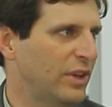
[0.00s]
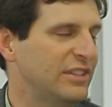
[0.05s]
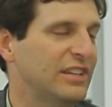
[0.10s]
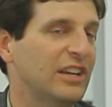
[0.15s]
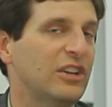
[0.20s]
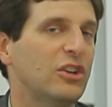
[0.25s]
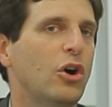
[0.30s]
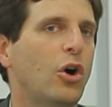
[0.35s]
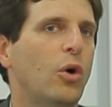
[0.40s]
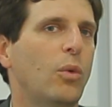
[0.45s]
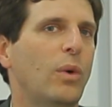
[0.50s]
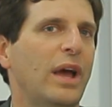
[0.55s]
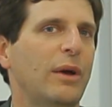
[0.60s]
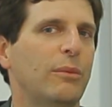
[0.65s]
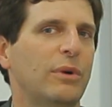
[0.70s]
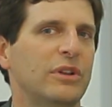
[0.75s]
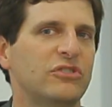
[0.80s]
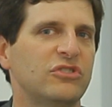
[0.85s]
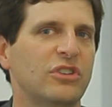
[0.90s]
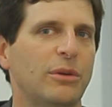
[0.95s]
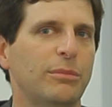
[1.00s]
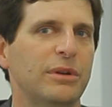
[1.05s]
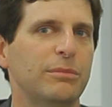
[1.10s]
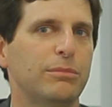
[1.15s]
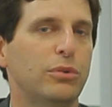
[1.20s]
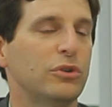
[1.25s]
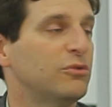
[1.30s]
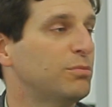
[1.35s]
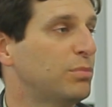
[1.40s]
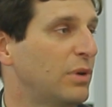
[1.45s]
They tend to go away when someone
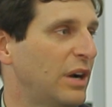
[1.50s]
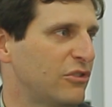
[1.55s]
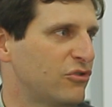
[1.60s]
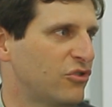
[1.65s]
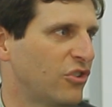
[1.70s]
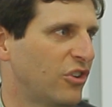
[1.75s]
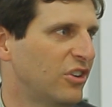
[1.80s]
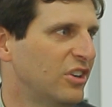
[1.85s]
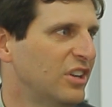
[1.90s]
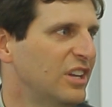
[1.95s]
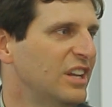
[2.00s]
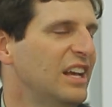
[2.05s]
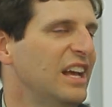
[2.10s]
puts pressure,